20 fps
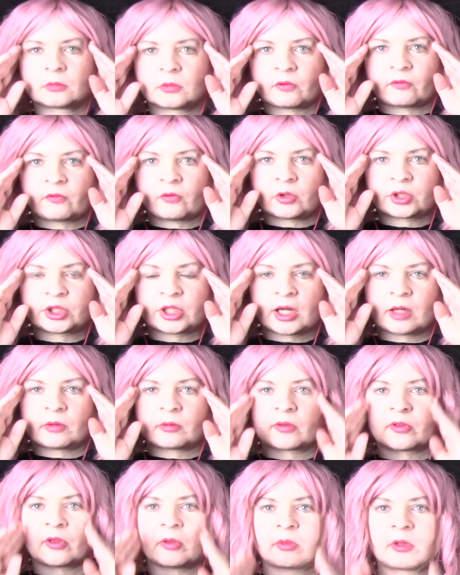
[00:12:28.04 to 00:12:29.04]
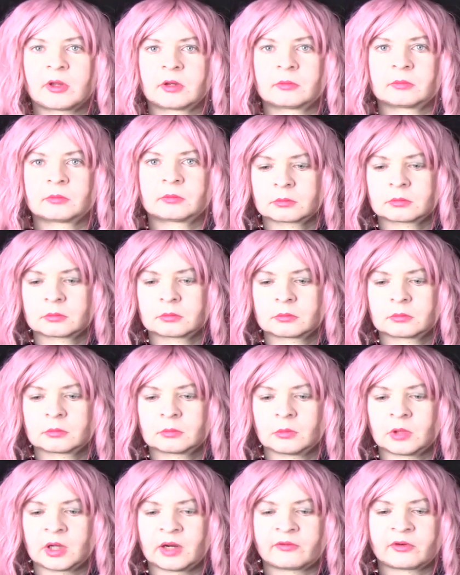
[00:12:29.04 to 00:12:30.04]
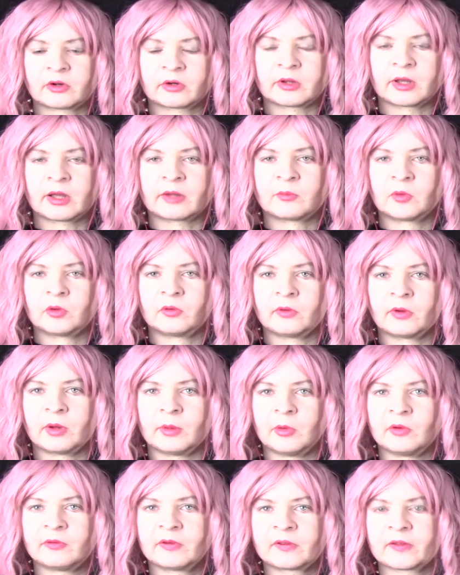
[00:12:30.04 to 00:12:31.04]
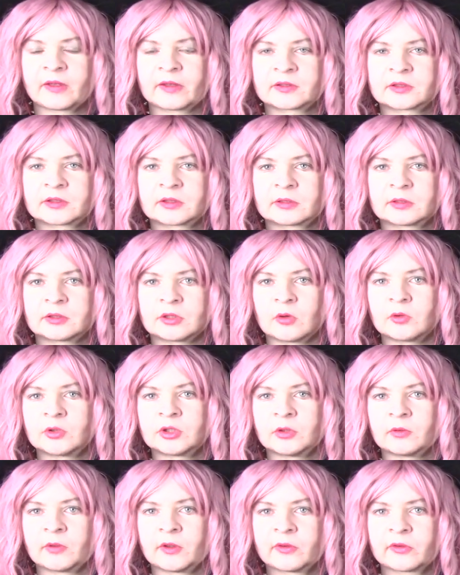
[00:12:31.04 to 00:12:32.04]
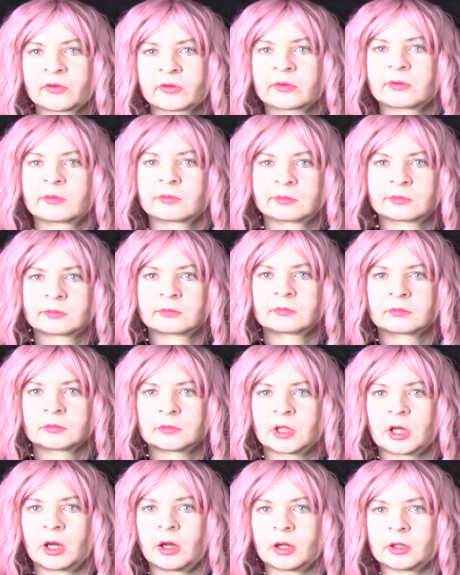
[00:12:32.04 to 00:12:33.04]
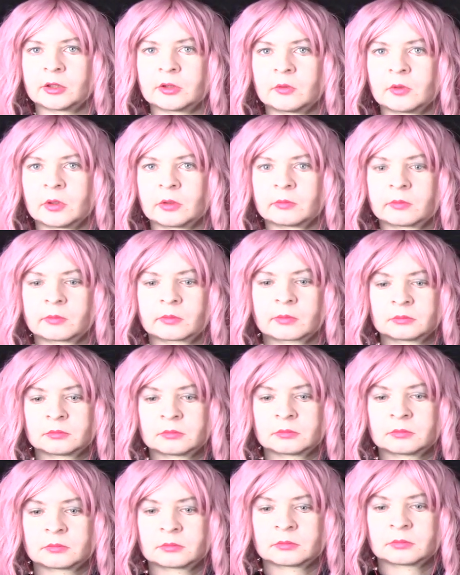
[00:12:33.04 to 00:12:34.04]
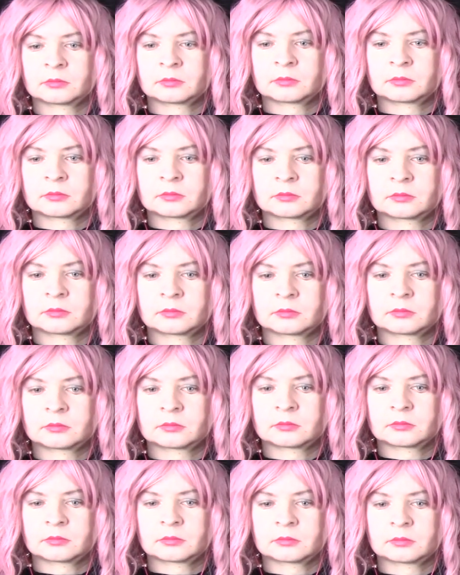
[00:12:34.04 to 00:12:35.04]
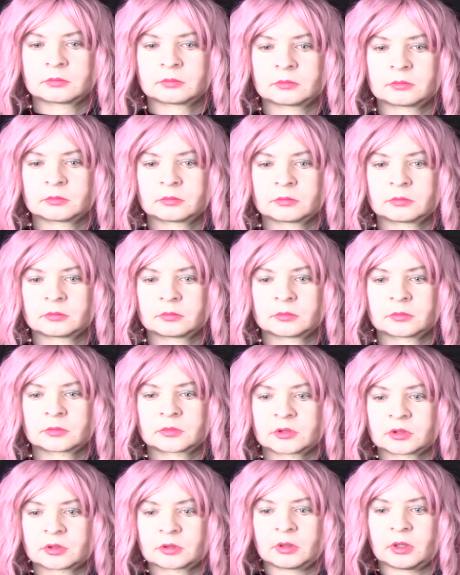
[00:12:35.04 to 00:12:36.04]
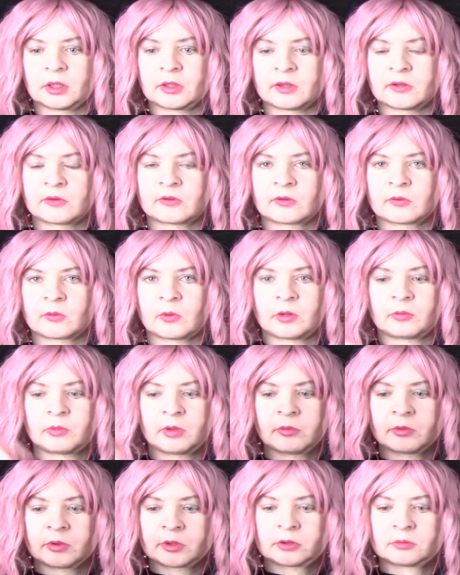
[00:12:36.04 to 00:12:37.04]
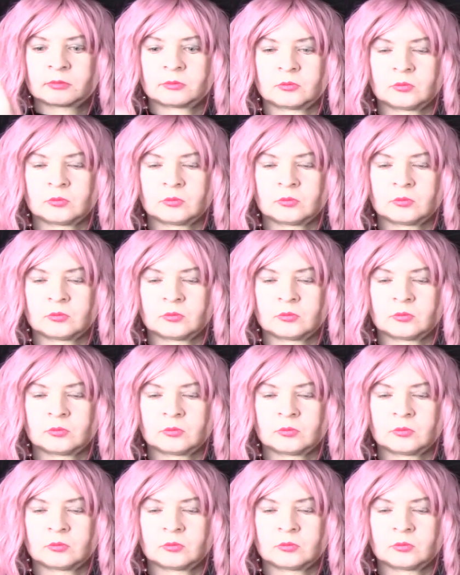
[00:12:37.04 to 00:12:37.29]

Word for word: They're foreshadowing something. Whenever a, mo- a movie says, "Don't do this," they gotta do it. Roll on two. And this is where we would